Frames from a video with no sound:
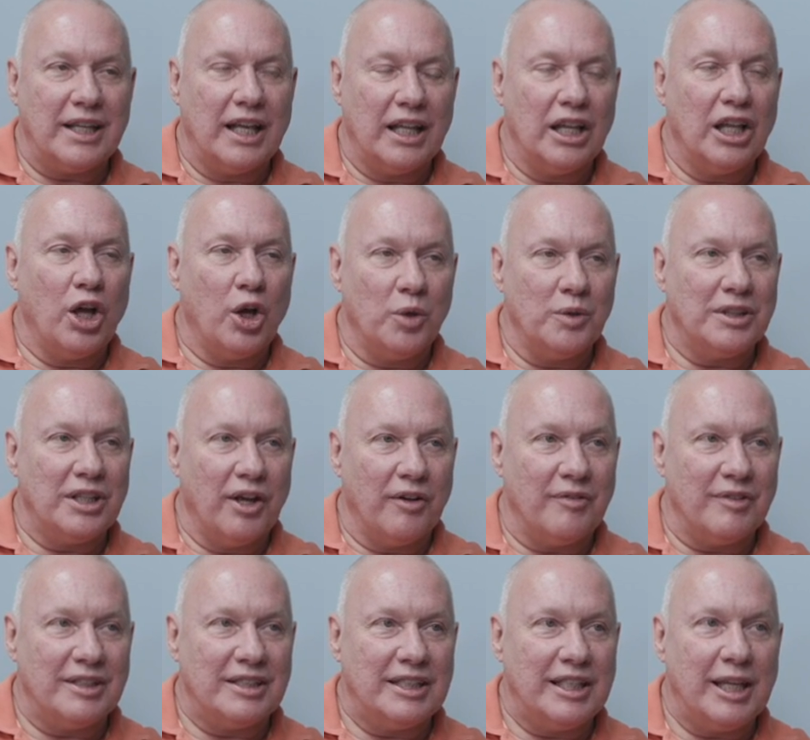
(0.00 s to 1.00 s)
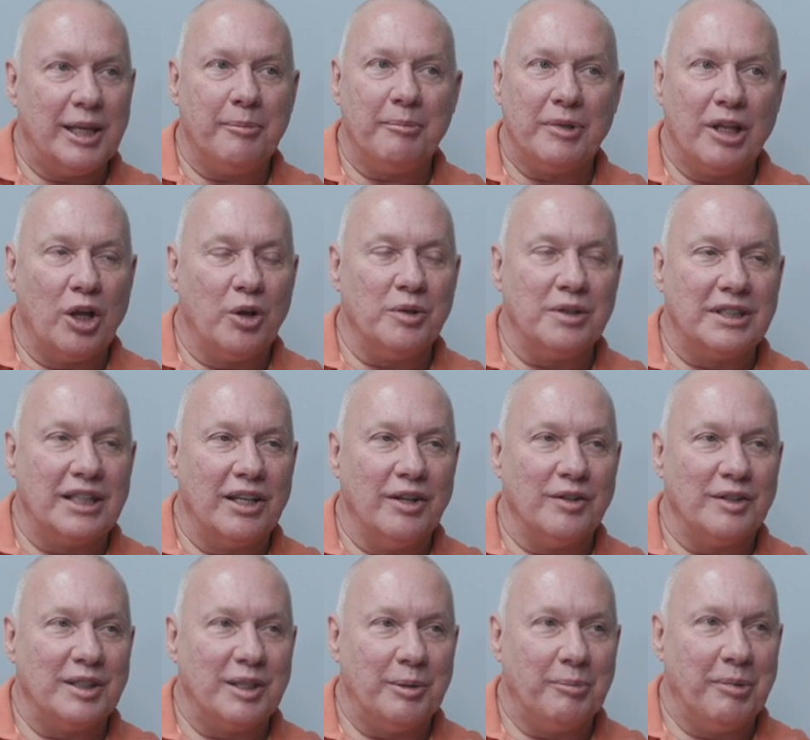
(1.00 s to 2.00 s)
say, low self-esteem, low
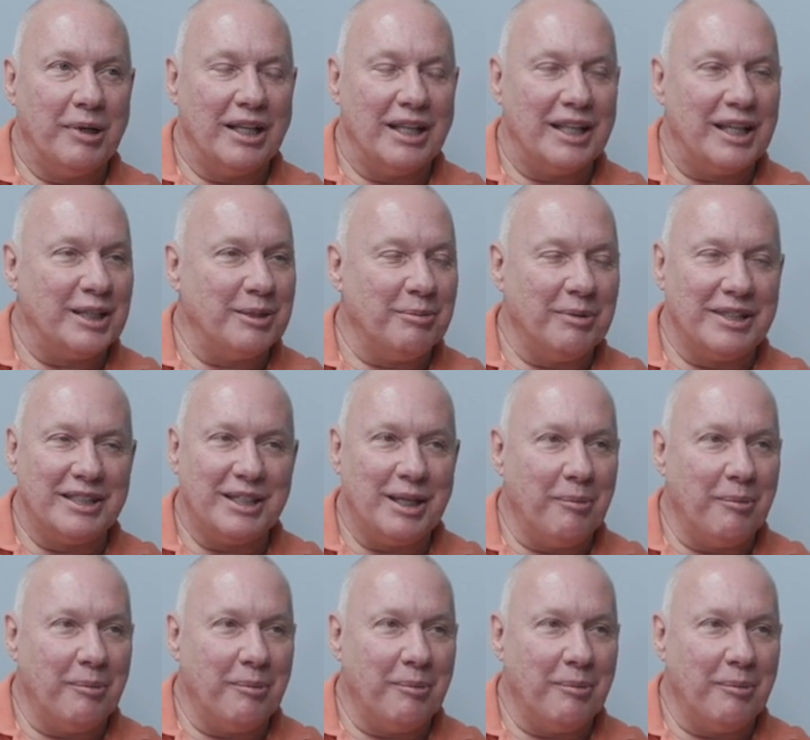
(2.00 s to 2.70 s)
skills and abilities, but